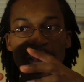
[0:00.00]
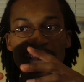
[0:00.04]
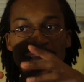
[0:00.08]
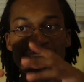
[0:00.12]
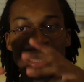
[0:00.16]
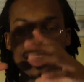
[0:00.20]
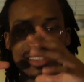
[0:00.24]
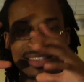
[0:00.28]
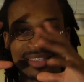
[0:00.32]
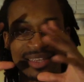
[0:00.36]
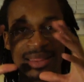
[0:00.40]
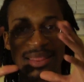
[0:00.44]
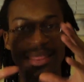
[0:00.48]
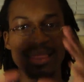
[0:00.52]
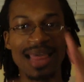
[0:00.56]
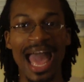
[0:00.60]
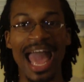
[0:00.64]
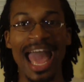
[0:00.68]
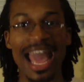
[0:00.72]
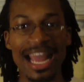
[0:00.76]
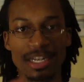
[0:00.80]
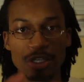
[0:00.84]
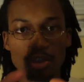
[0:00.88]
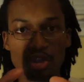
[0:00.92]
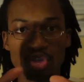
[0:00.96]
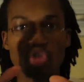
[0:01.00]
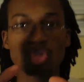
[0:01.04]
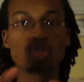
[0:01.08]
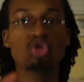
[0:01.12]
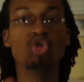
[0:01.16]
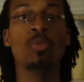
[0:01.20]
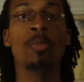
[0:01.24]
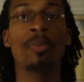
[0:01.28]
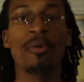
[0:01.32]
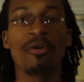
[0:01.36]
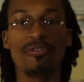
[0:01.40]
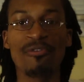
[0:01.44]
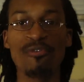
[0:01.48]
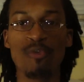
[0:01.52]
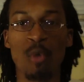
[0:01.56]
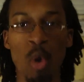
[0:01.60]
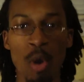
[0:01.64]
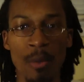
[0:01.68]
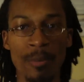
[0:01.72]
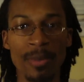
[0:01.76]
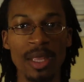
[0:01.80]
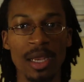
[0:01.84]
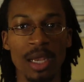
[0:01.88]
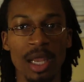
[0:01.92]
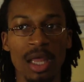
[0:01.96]
it's that super
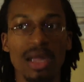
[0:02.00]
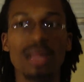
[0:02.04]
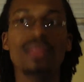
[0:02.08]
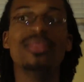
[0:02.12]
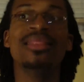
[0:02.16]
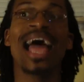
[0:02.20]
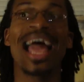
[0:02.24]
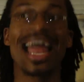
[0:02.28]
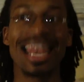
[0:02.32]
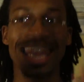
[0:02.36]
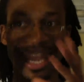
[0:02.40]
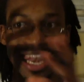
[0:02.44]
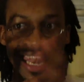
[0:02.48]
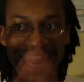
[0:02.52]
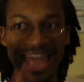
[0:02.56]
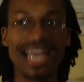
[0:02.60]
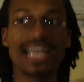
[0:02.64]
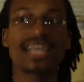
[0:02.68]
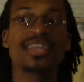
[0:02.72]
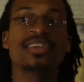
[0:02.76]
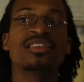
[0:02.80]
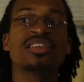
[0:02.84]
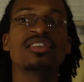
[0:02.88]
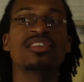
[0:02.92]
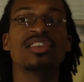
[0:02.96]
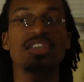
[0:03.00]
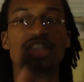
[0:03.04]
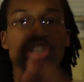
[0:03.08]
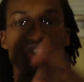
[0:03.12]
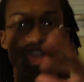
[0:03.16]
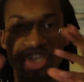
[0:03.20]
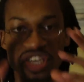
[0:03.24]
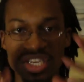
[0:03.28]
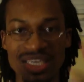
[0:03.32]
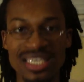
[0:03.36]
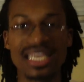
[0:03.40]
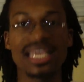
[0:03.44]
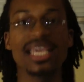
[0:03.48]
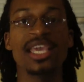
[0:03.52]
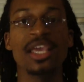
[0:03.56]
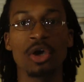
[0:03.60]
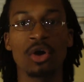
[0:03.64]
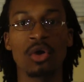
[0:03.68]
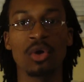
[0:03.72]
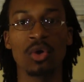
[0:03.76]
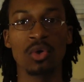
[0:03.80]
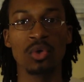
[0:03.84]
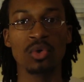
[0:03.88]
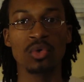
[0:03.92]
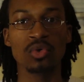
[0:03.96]
formula that Lex
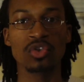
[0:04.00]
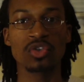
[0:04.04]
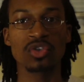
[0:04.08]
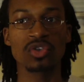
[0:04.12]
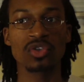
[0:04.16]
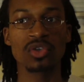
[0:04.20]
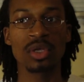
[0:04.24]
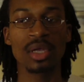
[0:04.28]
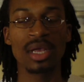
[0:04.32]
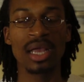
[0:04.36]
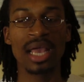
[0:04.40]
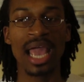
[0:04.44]
steals